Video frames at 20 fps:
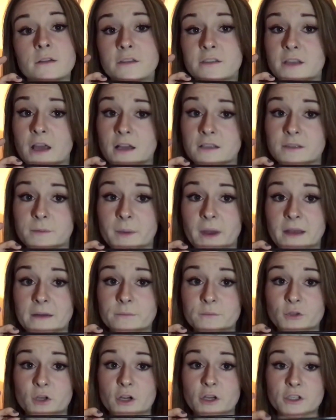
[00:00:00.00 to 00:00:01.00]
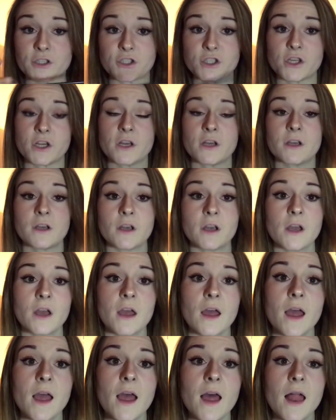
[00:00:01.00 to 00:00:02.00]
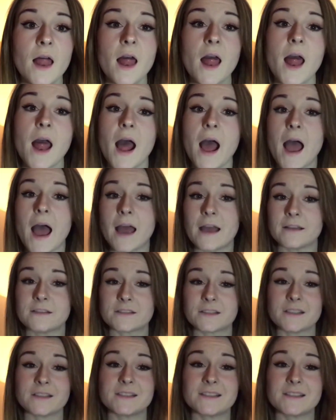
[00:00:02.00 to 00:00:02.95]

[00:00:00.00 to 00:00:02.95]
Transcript: the starter paintbrush and